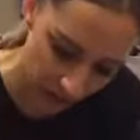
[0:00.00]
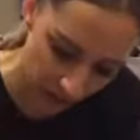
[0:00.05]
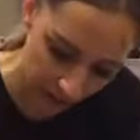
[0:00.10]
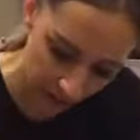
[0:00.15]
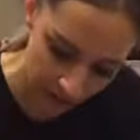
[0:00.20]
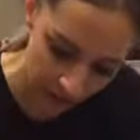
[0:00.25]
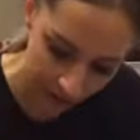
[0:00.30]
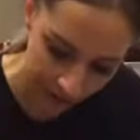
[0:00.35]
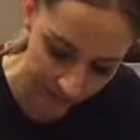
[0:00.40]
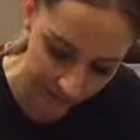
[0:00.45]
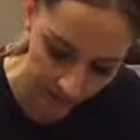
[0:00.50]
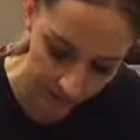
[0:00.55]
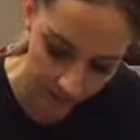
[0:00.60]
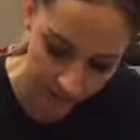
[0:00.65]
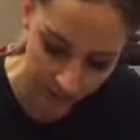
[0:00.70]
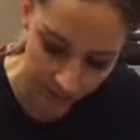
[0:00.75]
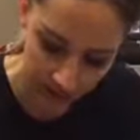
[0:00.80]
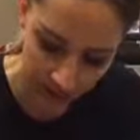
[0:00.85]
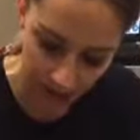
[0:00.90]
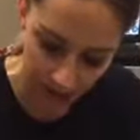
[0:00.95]
are
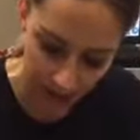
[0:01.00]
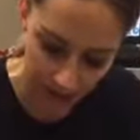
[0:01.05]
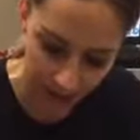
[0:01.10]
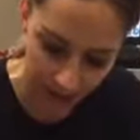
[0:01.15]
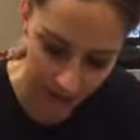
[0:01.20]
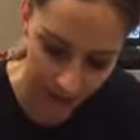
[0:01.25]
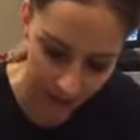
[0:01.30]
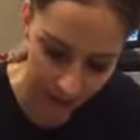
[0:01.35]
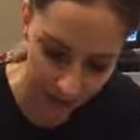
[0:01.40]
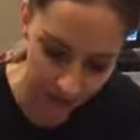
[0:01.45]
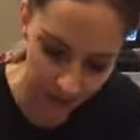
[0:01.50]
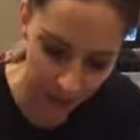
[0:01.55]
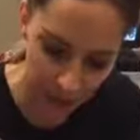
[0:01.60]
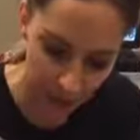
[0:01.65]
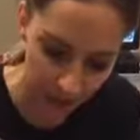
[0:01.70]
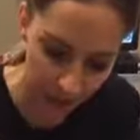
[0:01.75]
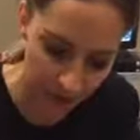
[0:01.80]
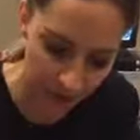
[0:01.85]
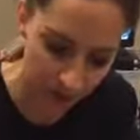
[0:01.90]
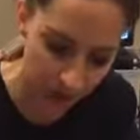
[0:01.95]
different add-on
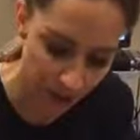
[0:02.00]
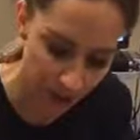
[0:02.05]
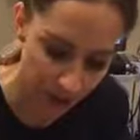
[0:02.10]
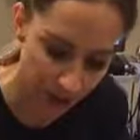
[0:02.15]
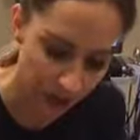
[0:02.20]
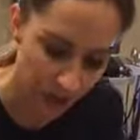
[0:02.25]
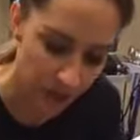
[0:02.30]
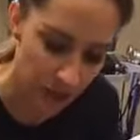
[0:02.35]
options.